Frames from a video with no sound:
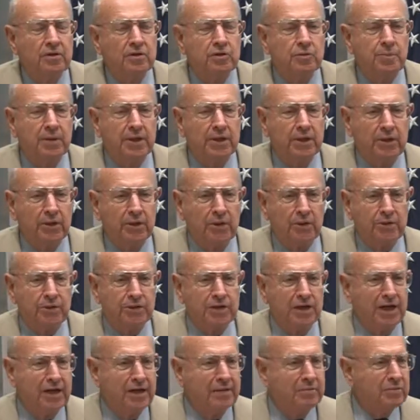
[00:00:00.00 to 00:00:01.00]
spent a little
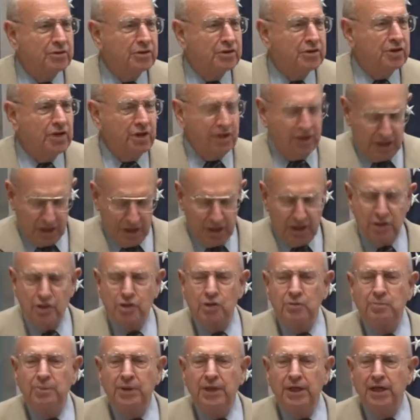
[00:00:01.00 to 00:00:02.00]
time studying
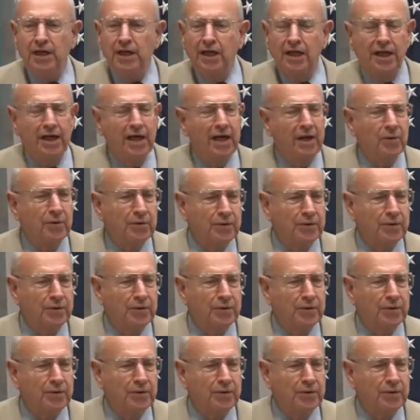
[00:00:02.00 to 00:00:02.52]
speaking. I